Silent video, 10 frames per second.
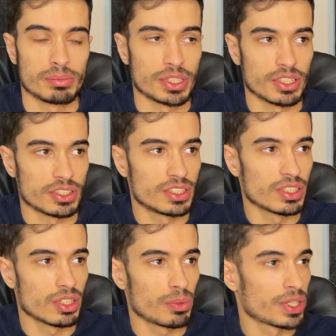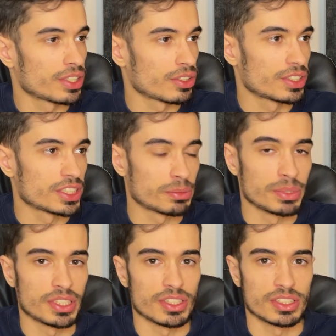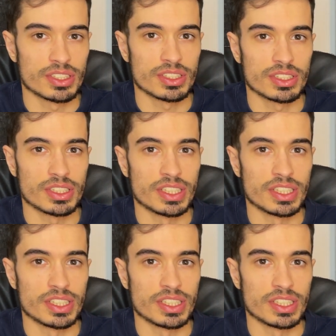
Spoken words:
because the low end on these speakers